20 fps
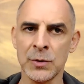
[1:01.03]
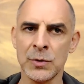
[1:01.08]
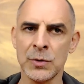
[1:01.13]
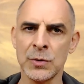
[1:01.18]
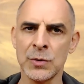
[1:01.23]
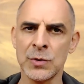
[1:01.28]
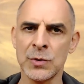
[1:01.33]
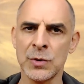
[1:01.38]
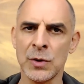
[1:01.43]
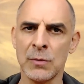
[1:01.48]

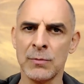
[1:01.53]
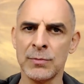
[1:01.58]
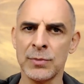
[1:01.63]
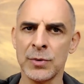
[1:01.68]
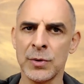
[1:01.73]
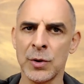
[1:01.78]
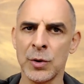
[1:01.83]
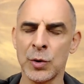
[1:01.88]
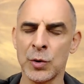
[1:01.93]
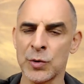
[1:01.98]
to stop
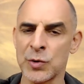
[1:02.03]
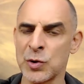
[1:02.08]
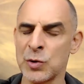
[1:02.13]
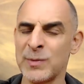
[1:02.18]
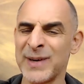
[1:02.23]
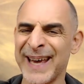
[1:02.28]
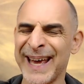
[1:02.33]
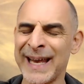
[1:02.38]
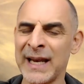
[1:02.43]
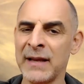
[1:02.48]

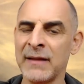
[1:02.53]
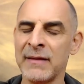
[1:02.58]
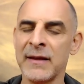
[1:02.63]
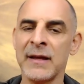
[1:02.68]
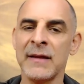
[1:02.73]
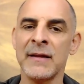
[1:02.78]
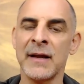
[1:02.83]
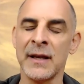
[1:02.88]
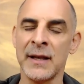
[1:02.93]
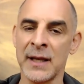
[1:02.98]
consuming
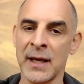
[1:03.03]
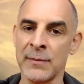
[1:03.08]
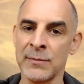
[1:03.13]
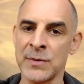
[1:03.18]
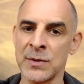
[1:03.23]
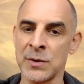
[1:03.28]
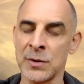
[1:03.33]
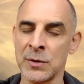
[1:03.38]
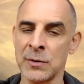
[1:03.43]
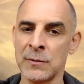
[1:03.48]
anything that
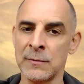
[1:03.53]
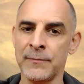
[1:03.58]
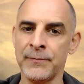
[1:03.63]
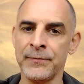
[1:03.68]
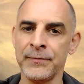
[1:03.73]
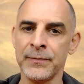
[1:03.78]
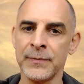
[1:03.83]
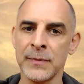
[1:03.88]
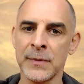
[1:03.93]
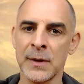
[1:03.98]
numbs you
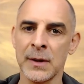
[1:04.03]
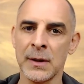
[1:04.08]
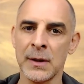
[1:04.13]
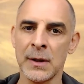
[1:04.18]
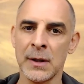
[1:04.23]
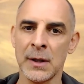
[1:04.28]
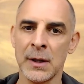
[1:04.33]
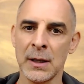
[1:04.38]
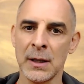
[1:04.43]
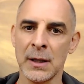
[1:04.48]

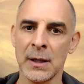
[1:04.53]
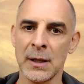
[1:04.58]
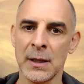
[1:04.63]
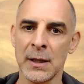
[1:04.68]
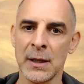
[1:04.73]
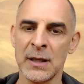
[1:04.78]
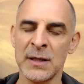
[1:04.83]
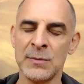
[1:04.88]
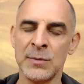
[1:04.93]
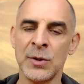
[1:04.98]

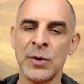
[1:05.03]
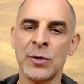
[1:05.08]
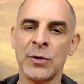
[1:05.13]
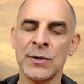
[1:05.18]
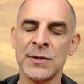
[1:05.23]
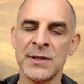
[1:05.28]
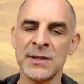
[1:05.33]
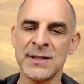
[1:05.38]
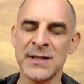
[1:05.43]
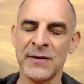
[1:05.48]
is
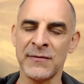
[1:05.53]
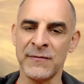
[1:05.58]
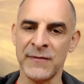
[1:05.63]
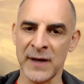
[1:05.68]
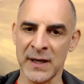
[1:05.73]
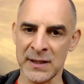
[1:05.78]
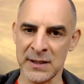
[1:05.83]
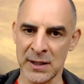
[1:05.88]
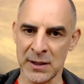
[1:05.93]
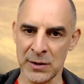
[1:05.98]
because it's
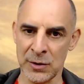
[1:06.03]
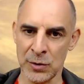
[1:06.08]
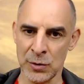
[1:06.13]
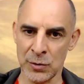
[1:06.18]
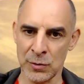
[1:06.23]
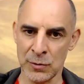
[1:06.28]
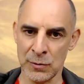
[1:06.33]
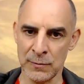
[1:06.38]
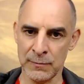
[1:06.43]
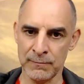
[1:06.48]
affecting
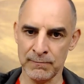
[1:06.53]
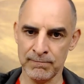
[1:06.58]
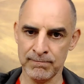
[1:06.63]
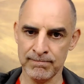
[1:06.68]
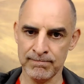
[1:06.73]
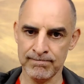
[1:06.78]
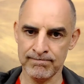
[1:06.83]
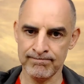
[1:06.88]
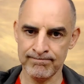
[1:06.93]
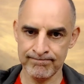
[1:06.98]
you
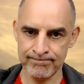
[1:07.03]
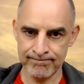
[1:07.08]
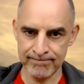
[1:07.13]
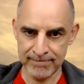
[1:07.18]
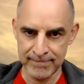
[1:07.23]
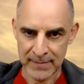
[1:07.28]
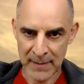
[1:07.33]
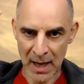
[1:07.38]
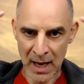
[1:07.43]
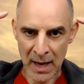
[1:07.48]

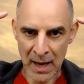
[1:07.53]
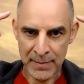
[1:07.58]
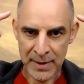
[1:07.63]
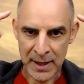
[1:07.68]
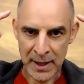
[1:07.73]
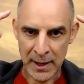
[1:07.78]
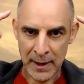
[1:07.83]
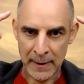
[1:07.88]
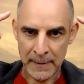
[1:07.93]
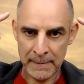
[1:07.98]
up
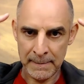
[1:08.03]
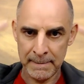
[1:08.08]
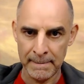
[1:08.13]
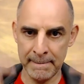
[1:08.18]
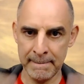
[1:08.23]
here.